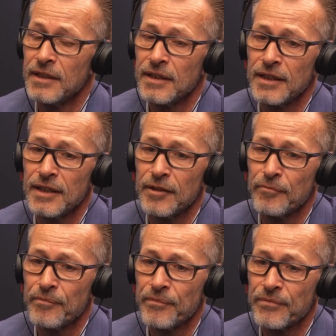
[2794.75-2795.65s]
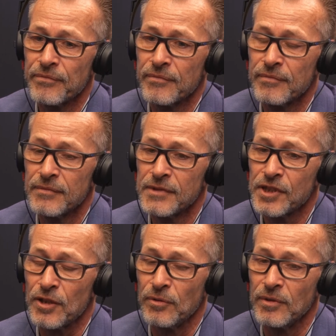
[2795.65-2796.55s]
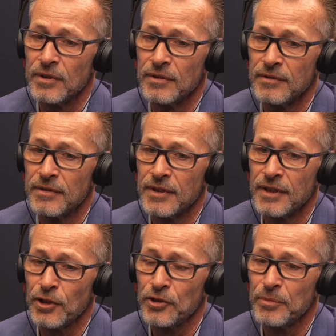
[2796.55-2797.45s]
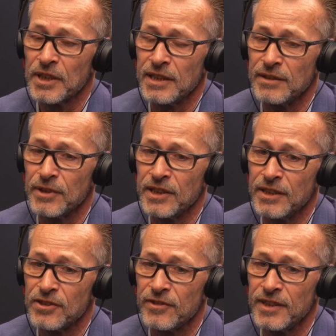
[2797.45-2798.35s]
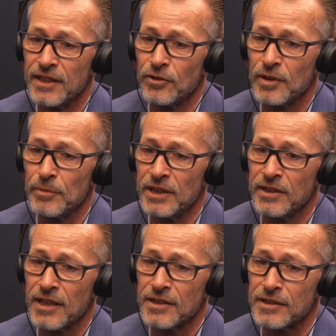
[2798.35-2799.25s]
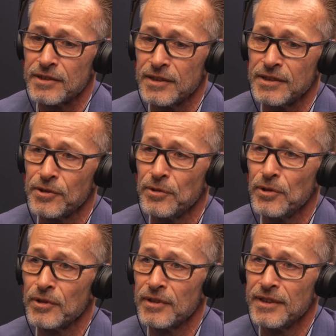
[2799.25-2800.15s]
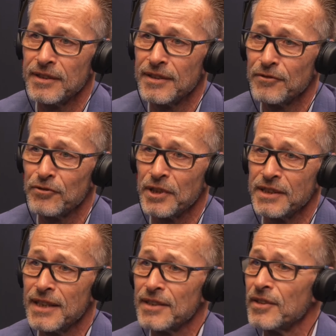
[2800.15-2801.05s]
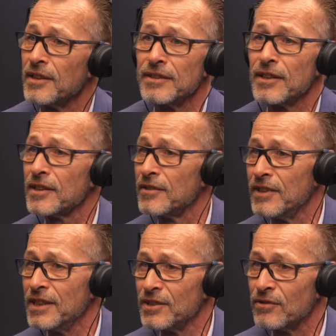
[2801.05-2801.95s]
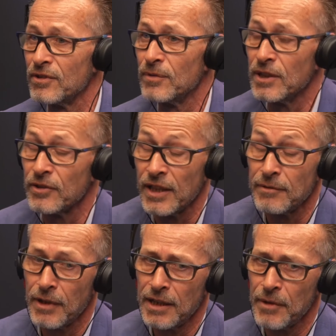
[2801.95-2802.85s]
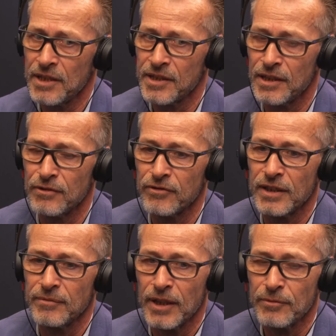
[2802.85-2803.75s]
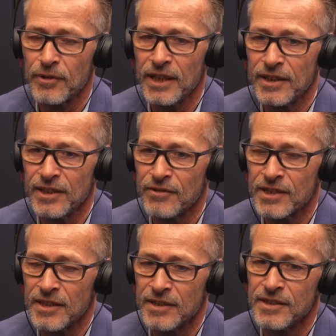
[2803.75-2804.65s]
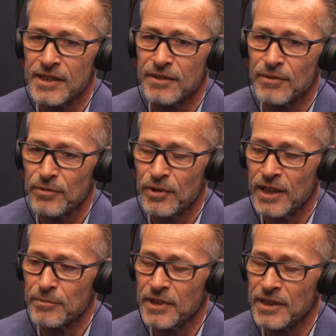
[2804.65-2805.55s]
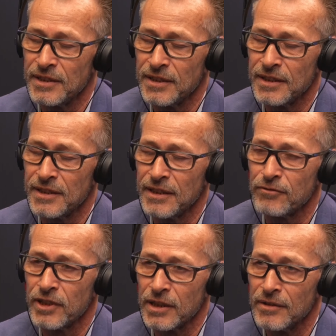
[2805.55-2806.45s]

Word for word: Um, so ultimately what the industry then normally does is, is to look for yet another region of the world. I, I myself, I'm, I'm, quite interested in seeing what will happen in, uh, in Africa.